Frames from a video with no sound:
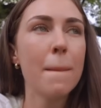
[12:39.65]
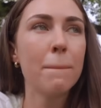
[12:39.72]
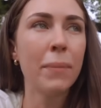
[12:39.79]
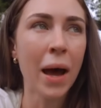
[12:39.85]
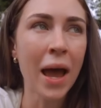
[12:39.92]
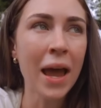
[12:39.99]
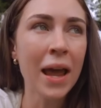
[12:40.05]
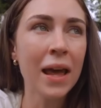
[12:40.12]

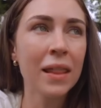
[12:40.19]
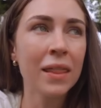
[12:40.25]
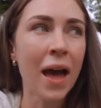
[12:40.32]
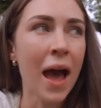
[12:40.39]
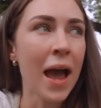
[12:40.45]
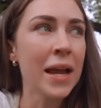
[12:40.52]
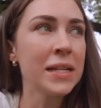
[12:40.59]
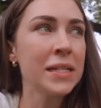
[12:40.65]
But
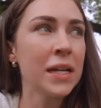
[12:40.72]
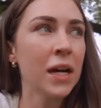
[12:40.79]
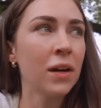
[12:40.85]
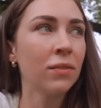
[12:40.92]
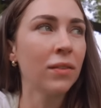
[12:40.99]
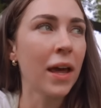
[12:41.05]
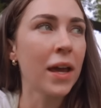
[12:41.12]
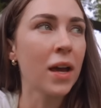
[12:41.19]
the idea
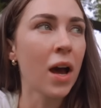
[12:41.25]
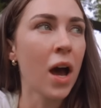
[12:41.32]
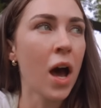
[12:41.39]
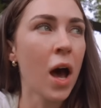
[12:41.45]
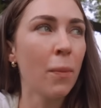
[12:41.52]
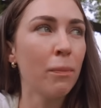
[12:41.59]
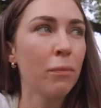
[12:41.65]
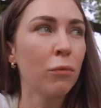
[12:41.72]
of like
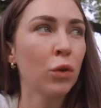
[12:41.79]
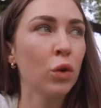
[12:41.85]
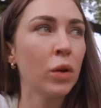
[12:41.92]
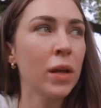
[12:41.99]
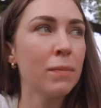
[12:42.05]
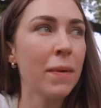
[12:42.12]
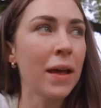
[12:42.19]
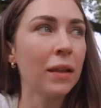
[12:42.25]

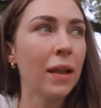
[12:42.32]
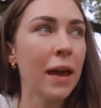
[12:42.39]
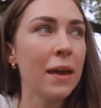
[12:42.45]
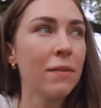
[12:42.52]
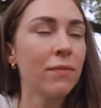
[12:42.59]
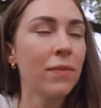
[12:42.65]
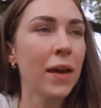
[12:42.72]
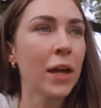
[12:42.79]
uprooting my
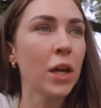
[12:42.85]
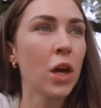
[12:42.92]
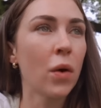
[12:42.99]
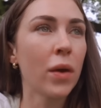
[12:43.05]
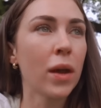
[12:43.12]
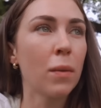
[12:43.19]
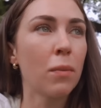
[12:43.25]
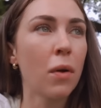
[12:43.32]
life and
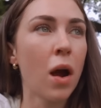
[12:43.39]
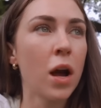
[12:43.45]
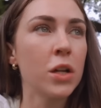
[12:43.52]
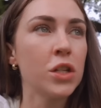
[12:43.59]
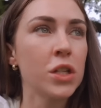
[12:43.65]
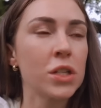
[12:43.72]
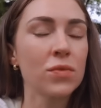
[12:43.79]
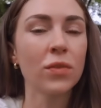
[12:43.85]
going abroad
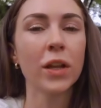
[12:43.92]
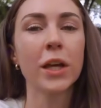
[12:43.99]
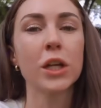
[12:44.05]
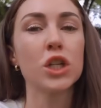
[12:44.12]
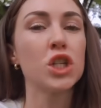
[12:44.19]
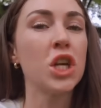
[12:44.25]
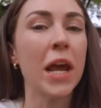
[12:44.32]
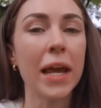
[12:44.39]
just for like a
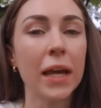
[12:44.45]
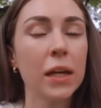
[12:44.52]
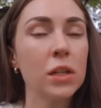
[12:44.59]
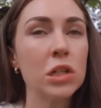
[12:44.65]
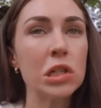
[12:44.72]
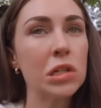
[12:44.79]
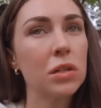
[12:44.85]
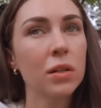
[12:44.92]

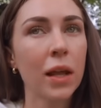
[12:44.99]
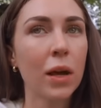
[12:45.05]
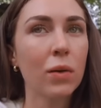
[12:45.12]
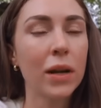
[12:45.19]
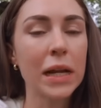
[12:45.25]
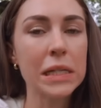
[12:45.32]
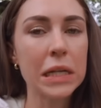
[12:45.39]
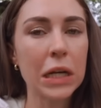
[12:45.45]
change, like
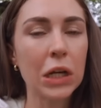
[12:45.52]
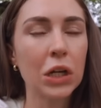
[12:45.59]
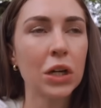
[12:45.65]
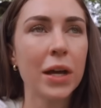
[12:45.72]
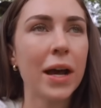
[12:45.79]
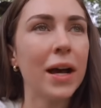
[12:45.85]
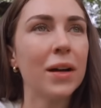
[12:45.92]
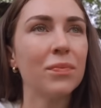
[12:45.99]
what I did in
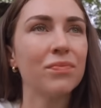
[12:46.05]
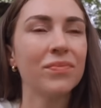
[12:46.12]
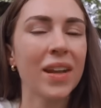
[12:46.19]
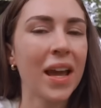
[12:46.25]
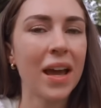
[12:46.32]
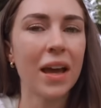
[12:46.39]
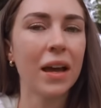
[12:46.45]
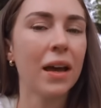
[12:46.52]
Korea,
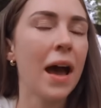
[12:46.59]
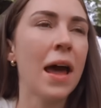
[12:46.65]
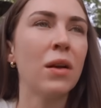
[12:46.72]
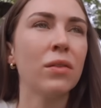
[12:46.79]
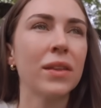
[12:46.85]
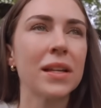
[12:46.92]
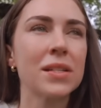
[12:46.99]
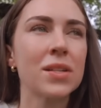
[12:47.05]
I
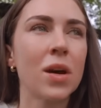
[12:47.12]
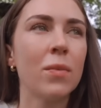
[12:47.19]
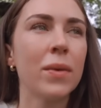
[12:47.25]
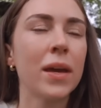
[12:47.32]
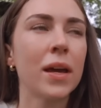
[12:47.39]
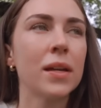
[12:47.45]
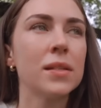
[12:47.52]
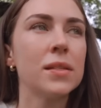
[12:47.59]
don't think so,
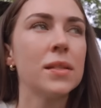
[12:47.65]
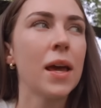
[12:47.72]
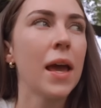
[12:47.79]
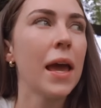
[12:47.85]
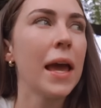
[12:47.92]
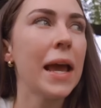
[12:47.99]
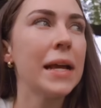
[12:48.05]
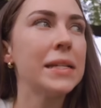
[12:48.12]
because
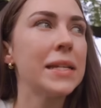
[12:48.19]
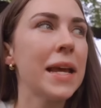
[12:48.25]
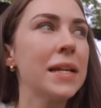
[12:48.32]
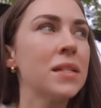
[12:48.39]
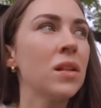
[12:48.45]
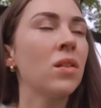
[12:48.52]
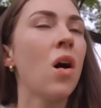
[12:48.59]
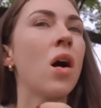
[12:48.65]
it
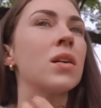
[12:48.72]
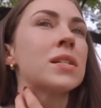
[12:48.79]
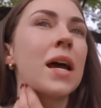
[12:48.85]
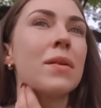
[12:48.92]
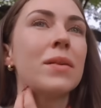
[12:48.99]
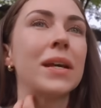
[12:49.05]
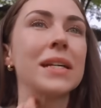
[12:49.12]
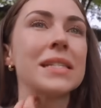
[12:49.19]
takes a long
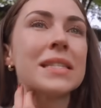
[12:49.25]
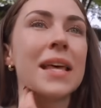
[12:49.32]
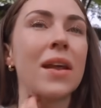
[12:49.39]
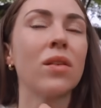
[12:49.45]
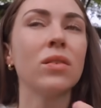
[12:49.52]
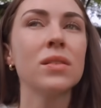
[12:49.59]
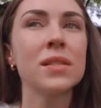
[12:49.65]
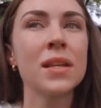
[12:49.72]
time to get
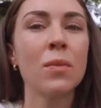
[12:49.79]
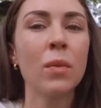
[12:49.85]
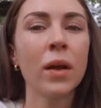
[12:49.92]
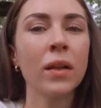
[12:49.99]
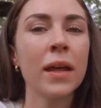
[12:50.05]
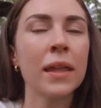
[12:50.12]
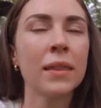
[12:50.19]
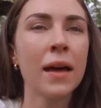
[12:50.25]
settled somewhere
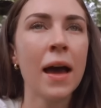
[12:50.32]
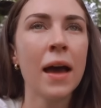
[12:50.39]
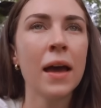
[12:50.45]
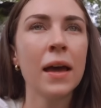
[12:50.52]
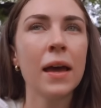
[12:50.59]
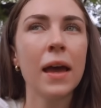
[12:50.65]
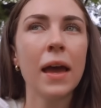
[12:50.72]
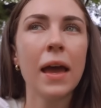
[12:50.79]
like that.